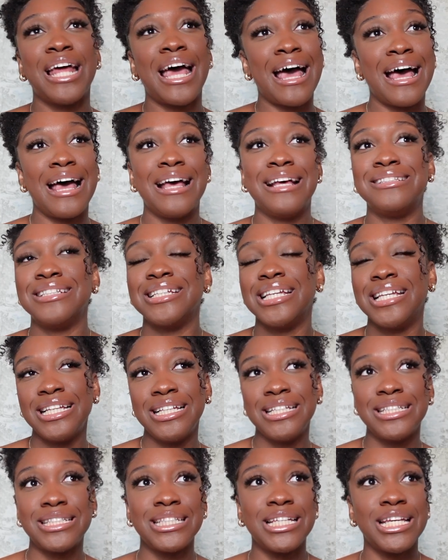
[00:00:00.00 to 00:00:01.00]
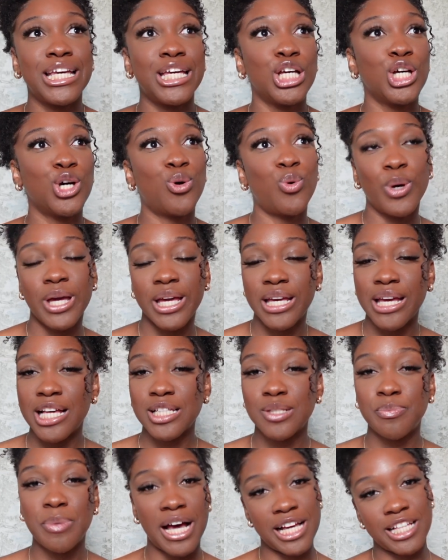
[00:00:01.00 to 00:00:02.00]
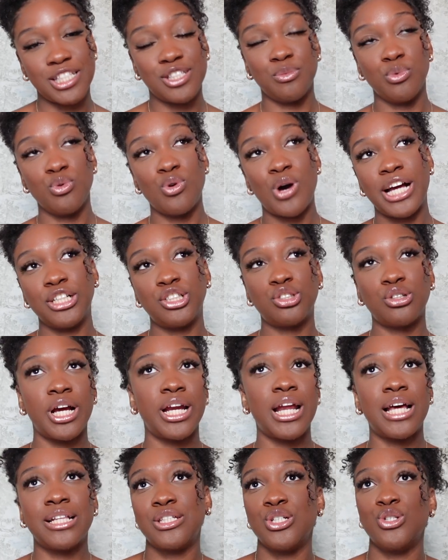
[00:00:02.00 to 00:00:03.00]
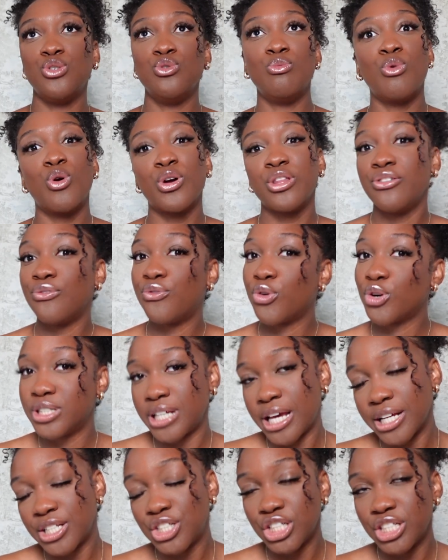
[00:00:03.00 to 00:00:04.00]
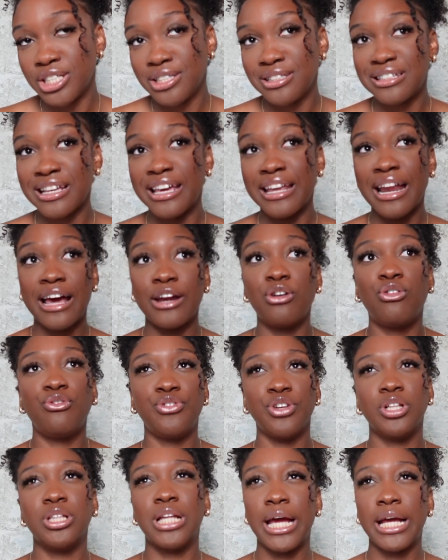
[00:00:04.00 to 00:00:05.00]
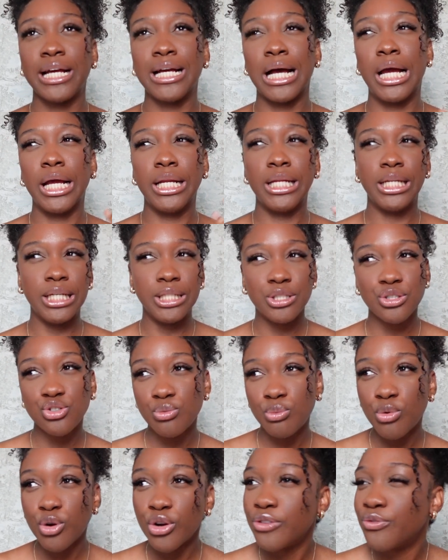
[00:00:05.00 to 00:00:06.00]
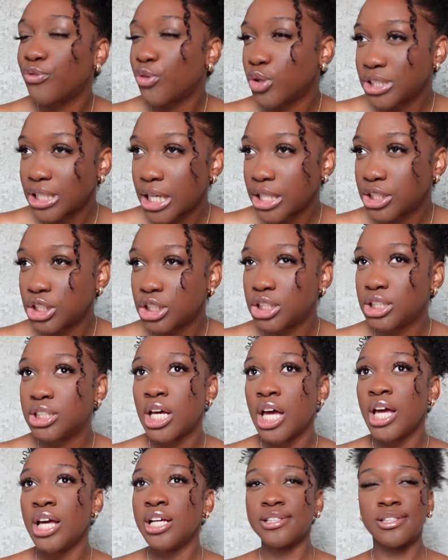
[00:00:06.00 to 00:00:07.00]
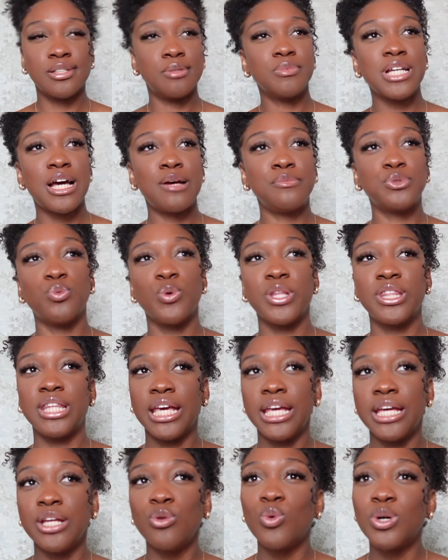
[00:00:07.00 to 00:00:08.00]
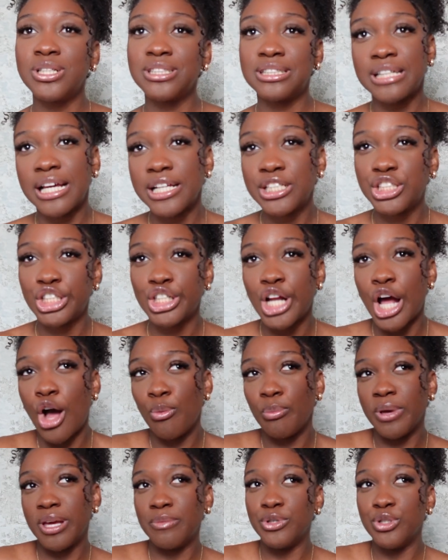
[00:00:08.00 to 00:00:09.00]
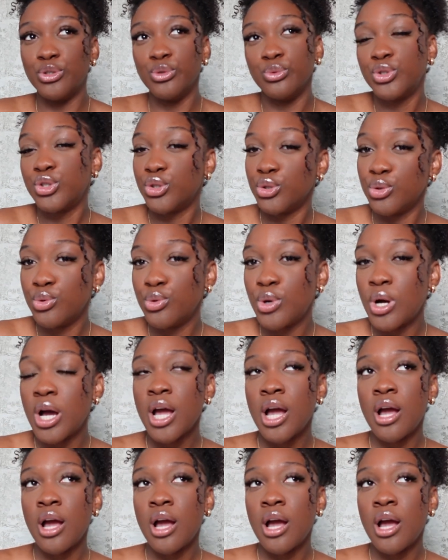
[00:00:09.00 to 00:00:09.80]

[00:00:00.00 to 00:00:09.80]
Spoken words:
as easy and quick as possible. I try not to do more than 4 sections, and I don't feel like I need to do more than 4 sections. Sometimes within one section I'll maybe do 2,